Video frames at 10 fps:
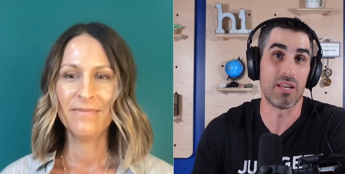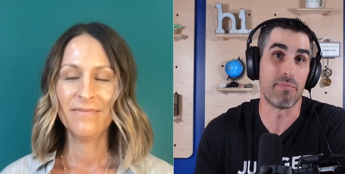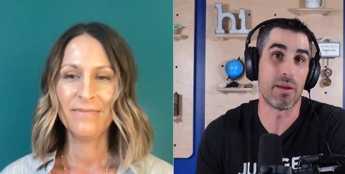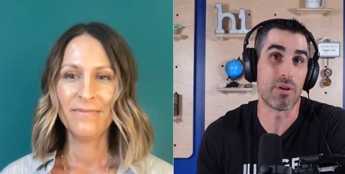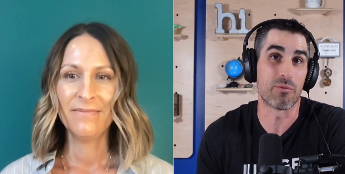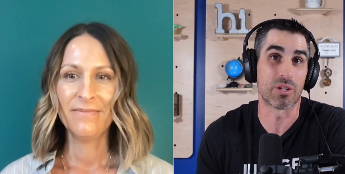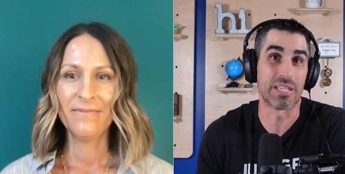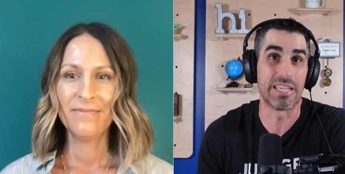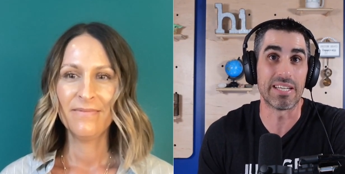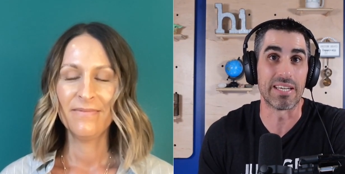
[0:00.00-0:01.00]
Speaker 1: may never
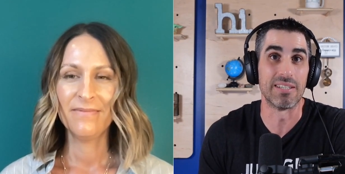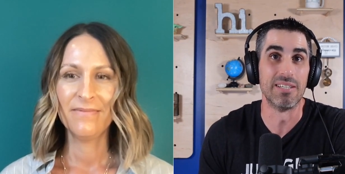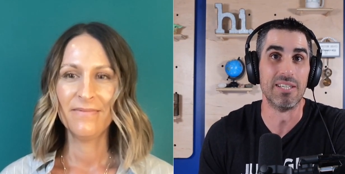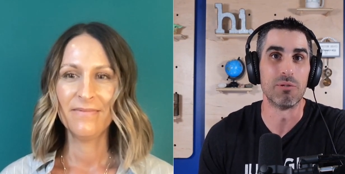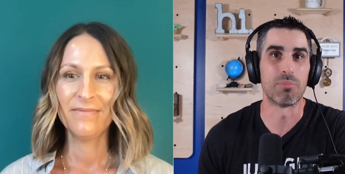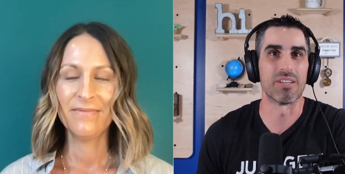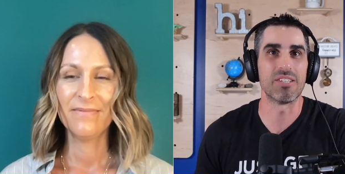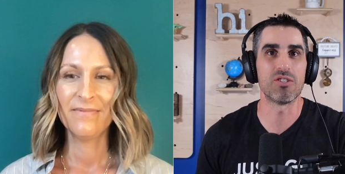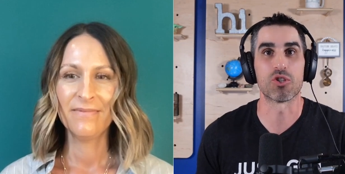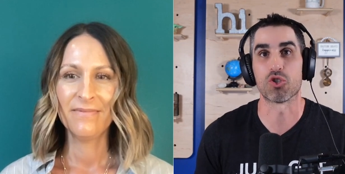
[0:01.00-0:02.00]
get it, but at least
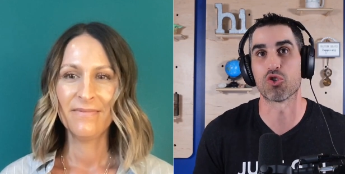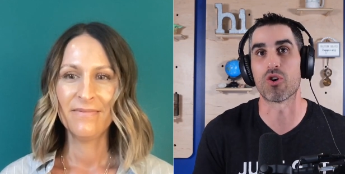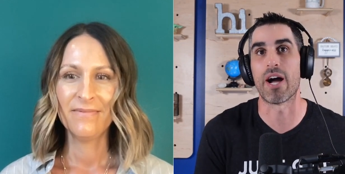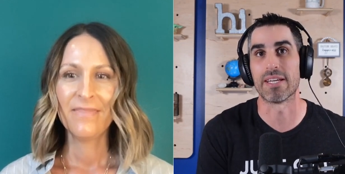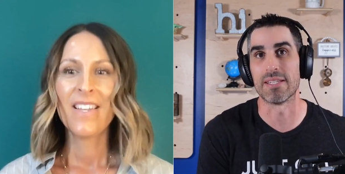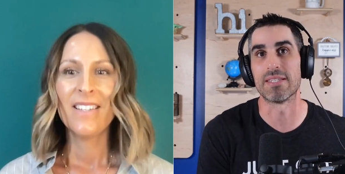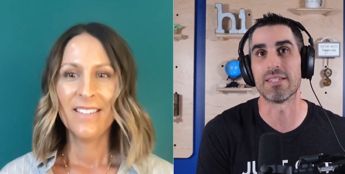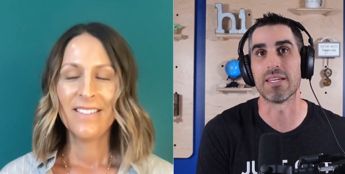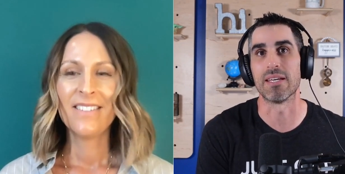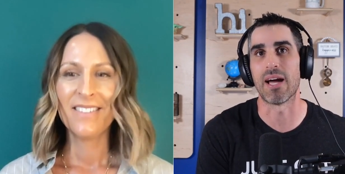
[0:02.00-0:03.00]
to try and
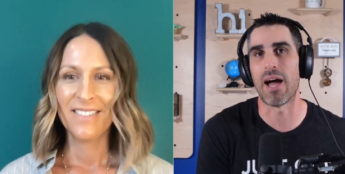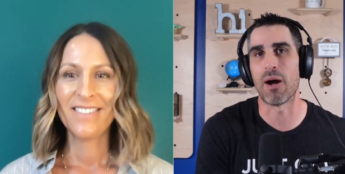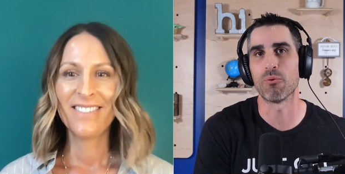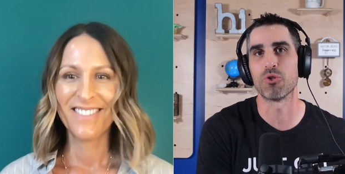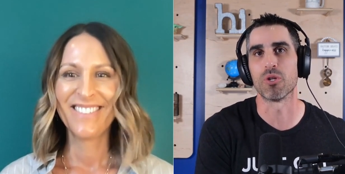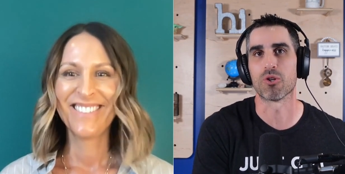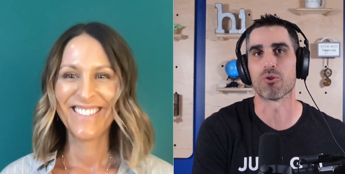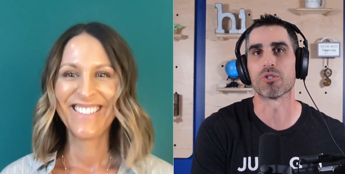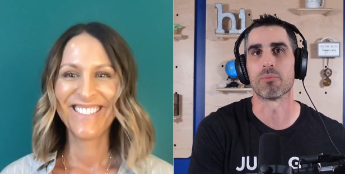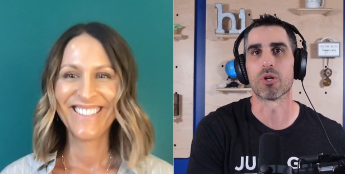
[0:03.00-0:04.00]
see? How, how would you encourage
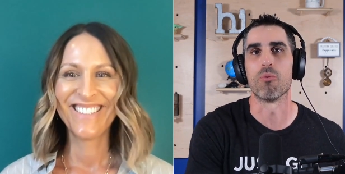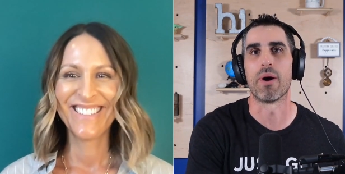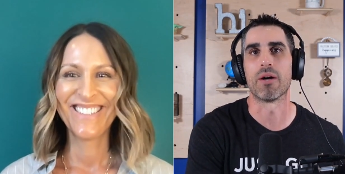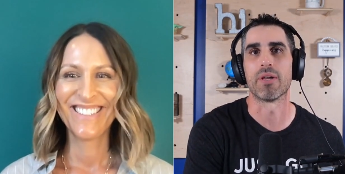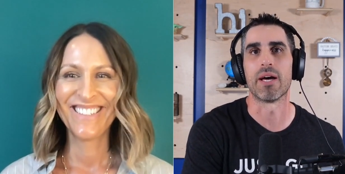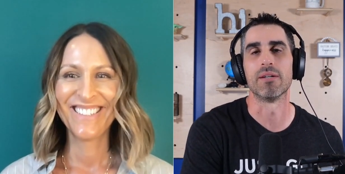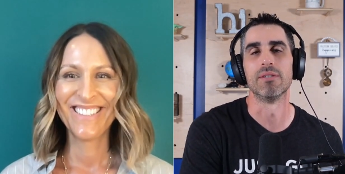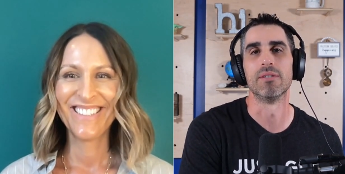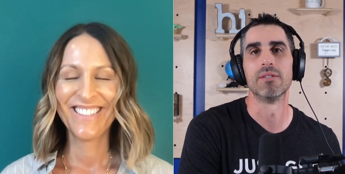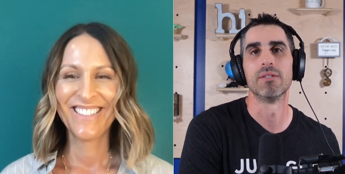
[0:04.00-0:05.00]
them to go about that?
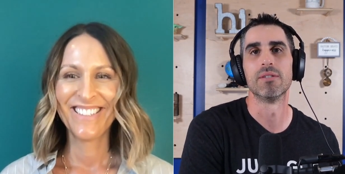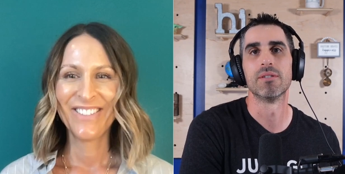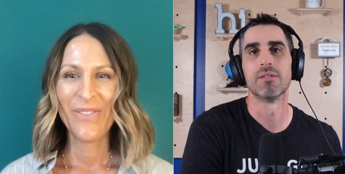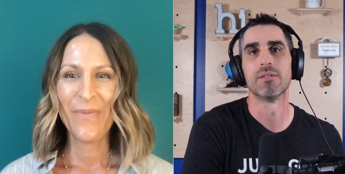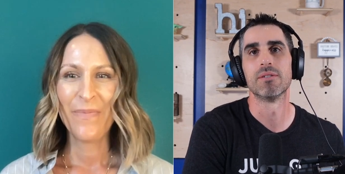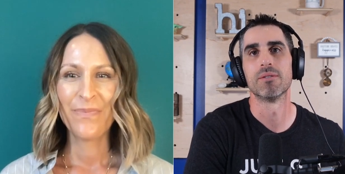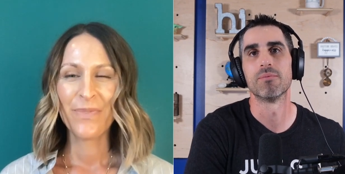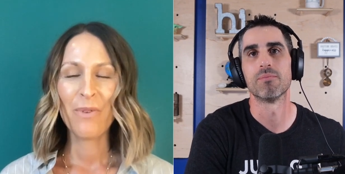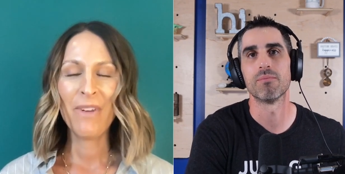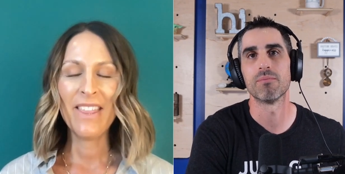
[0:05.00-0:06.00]

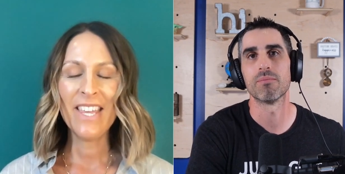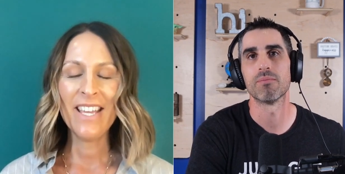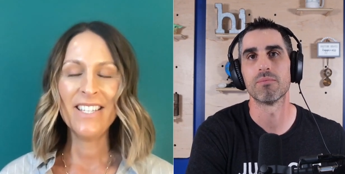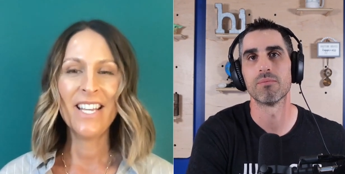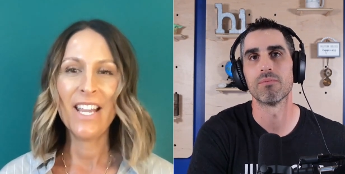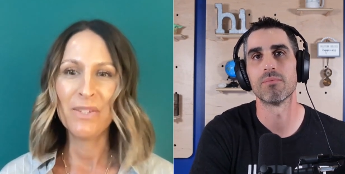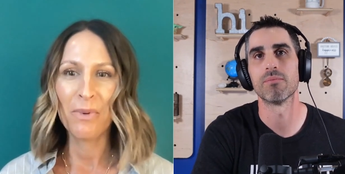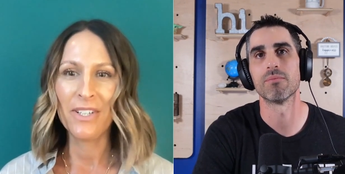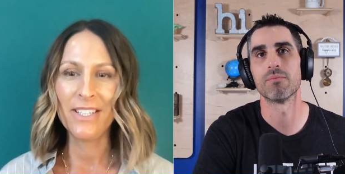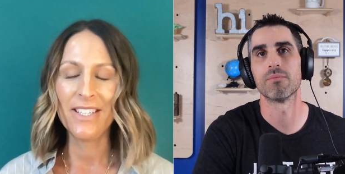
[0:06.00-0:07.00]
Speaker 2: Well, I think in today's
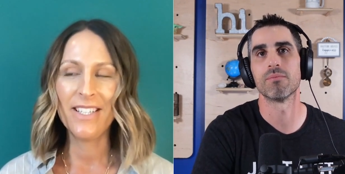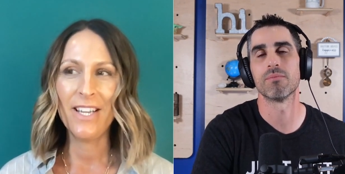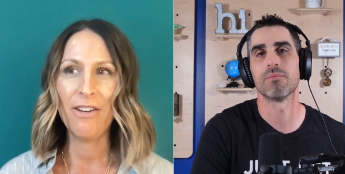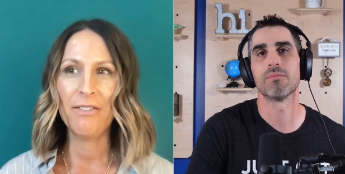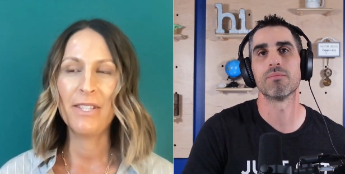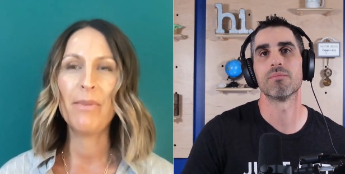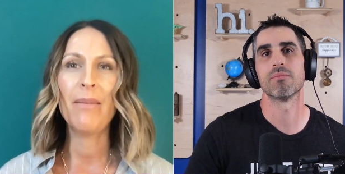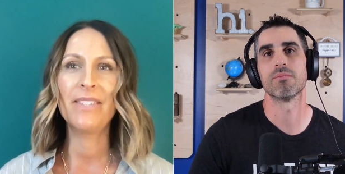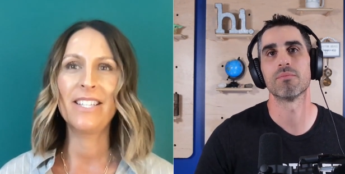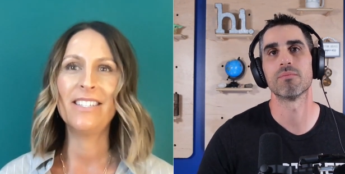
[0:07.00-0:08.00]
world, you know,
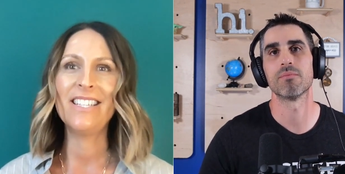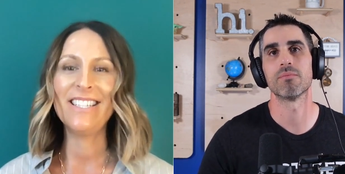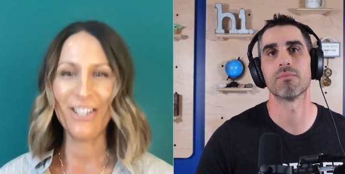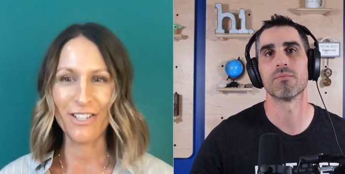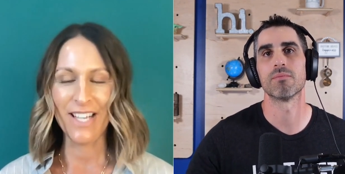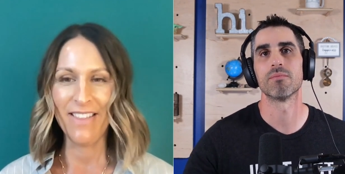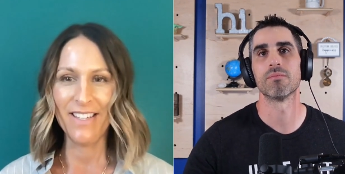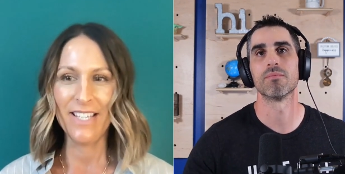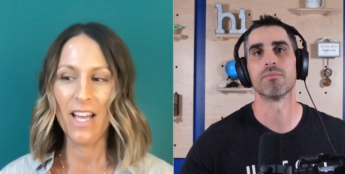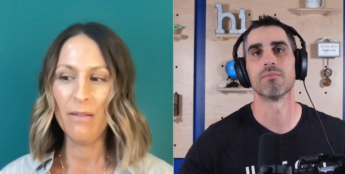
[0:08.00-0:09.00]
sometimes this is easier said
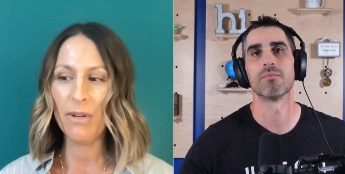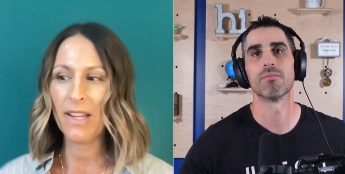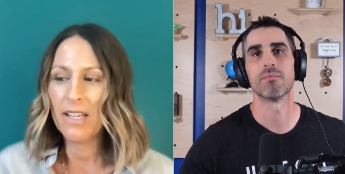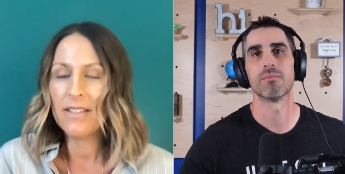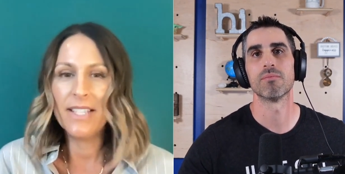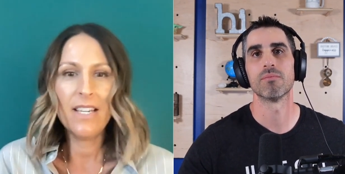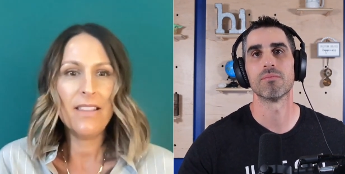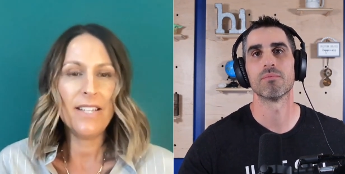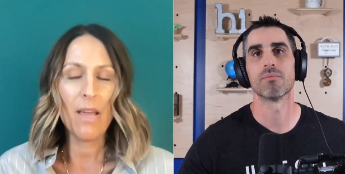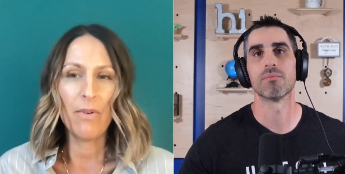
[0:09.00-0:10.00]
than done, but like sit at
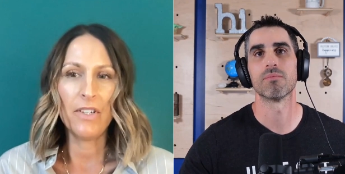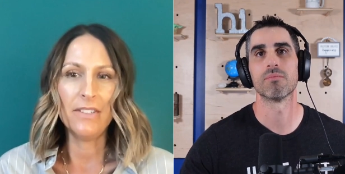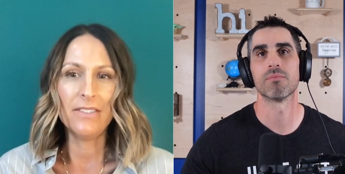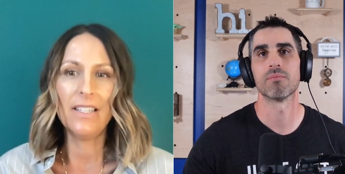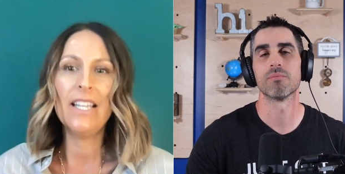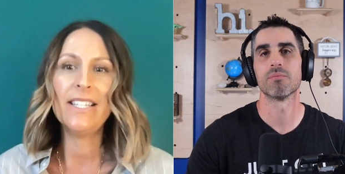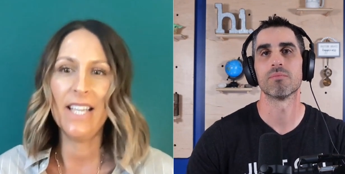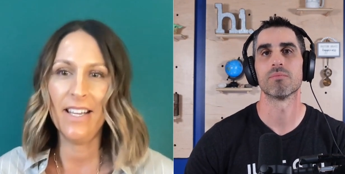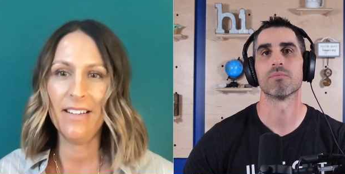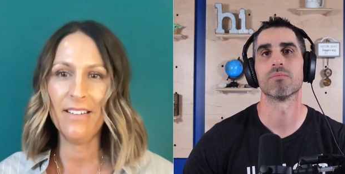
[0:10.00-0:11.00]
the table,
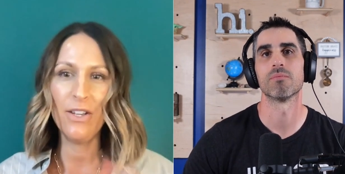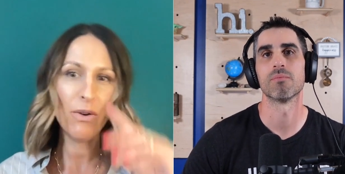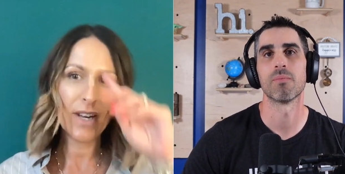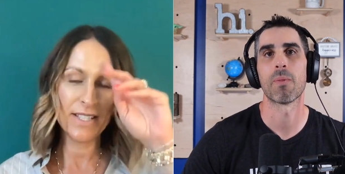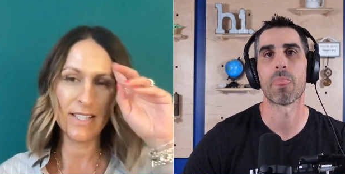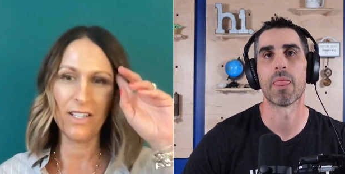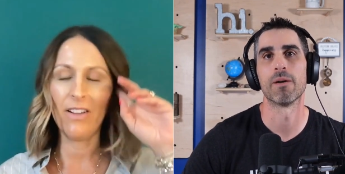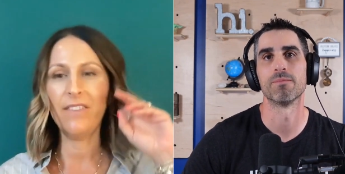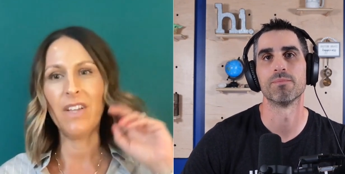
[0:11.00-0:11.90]
listen. You don't necessarily